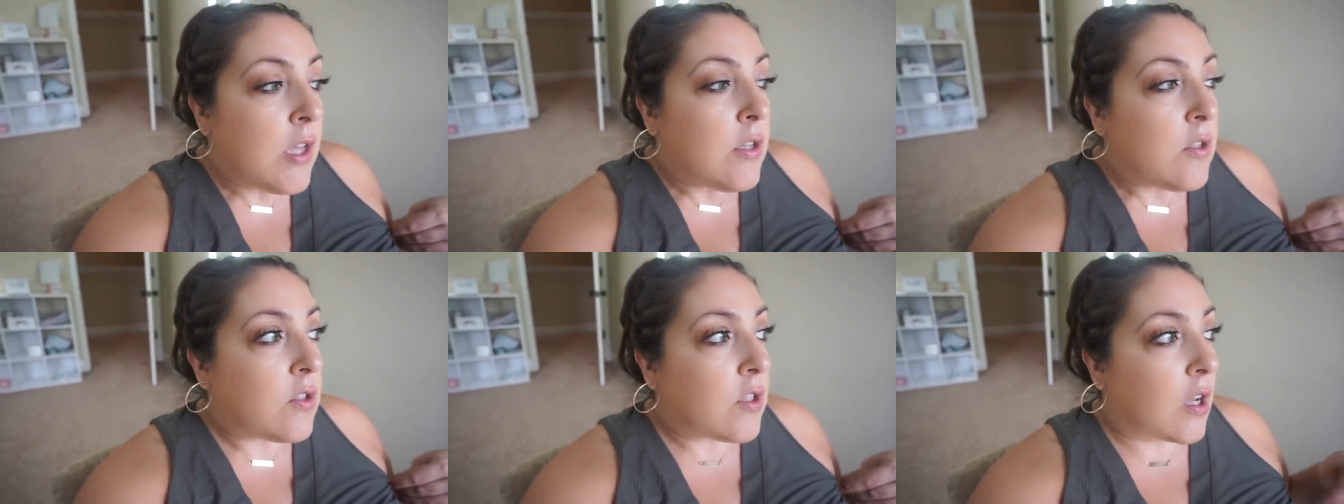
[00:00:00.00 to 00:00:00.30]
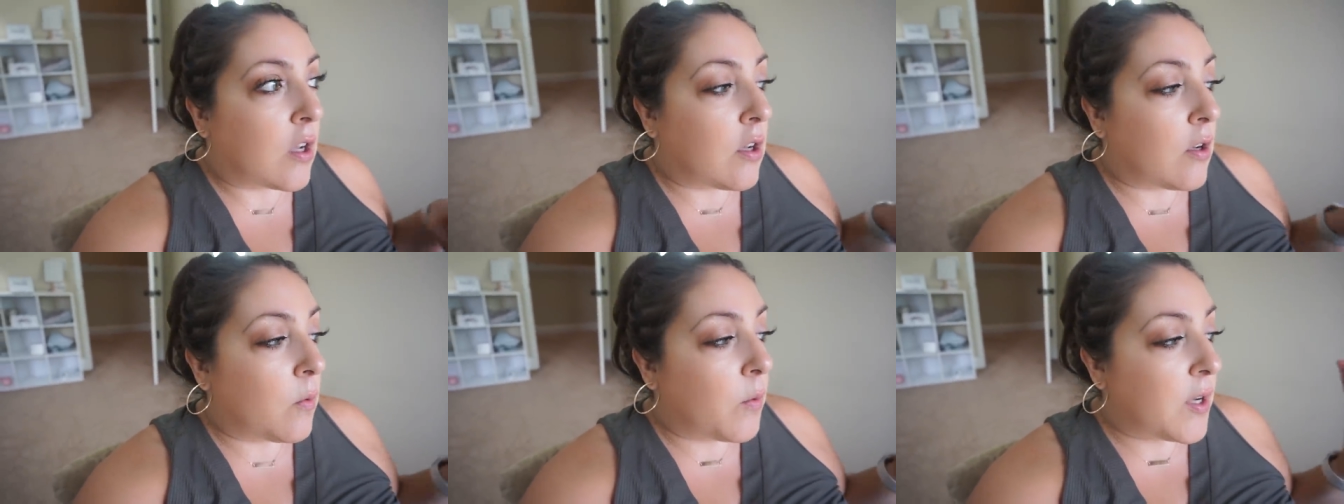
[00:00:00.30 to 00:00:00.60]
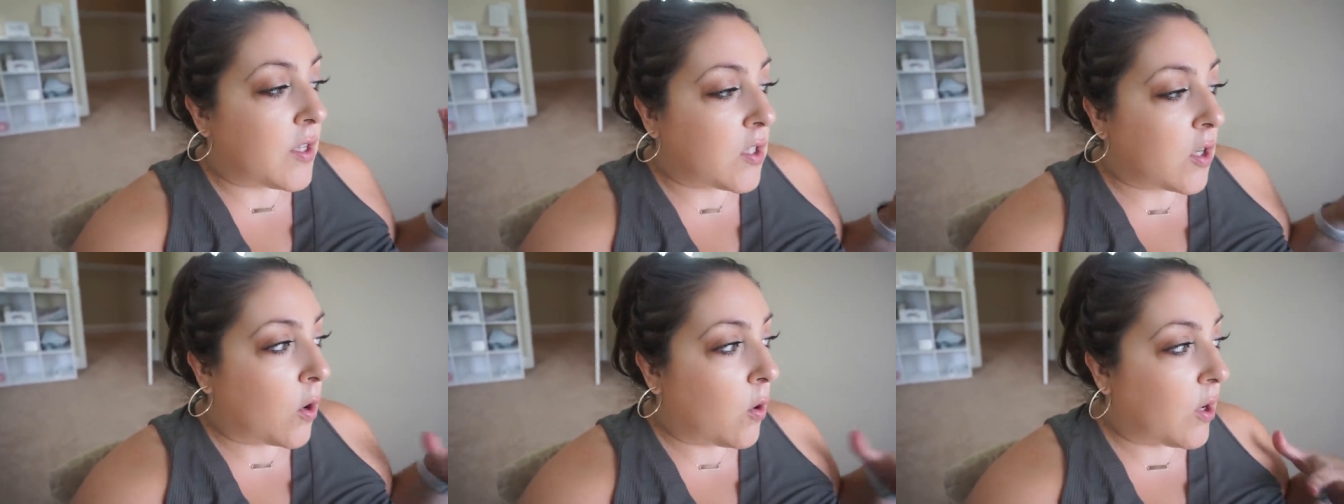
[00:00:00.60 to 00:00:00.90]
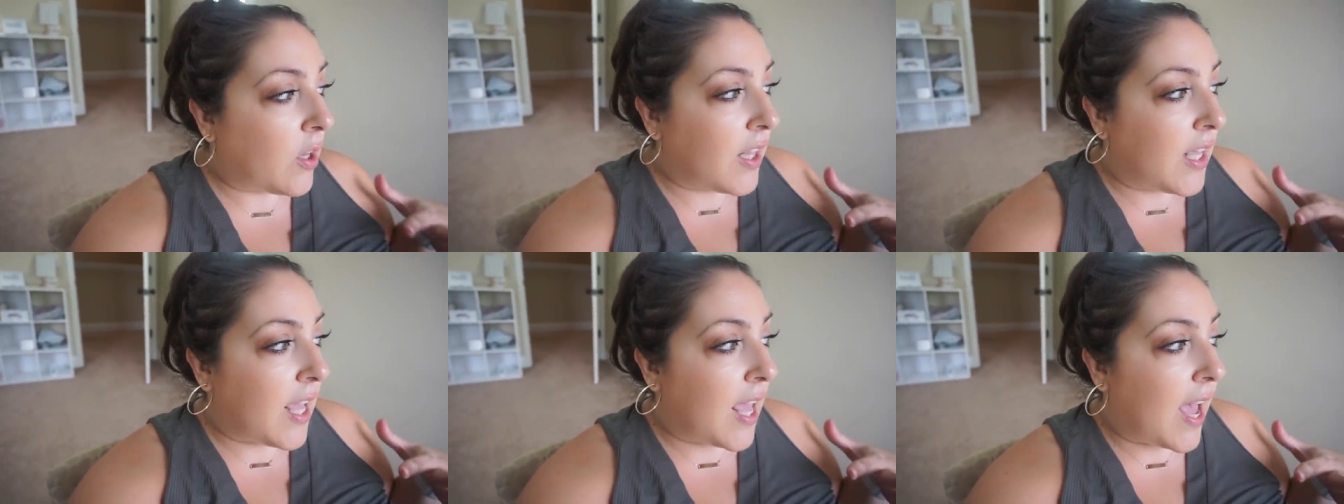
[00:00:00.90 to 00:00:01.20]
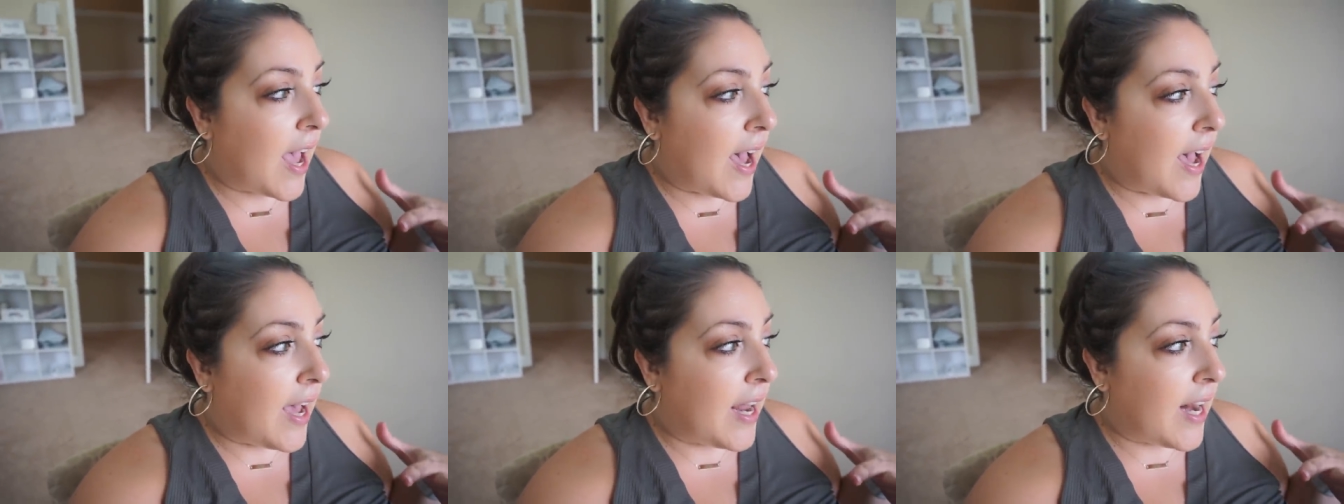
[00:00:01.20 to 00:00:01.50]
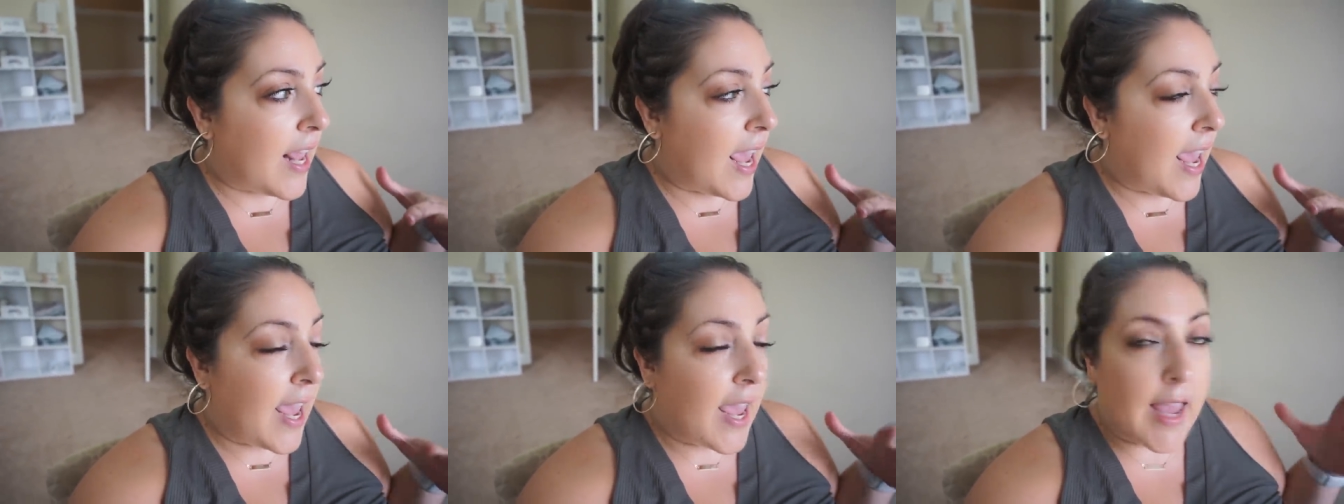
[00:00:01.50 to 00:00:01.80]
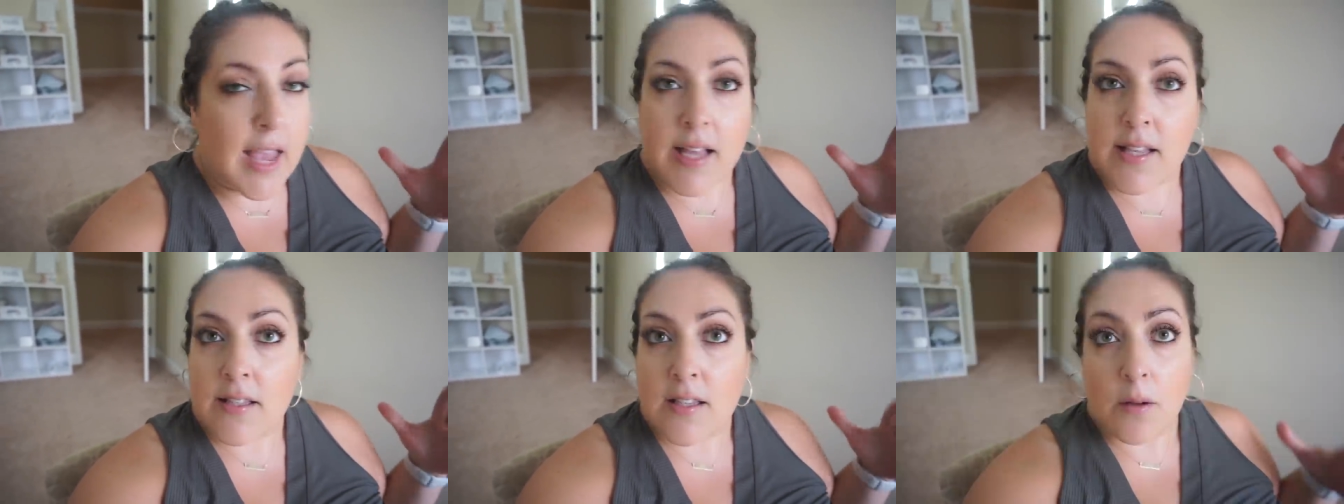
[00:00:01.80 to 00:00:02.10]
So we totally had
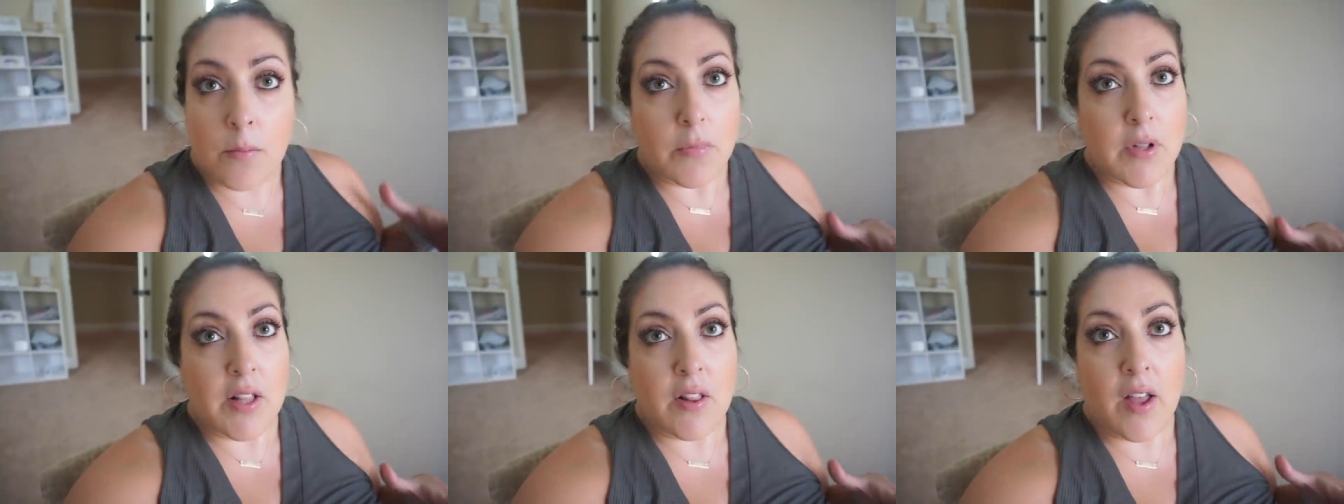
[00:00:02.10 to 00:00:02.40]
a assembly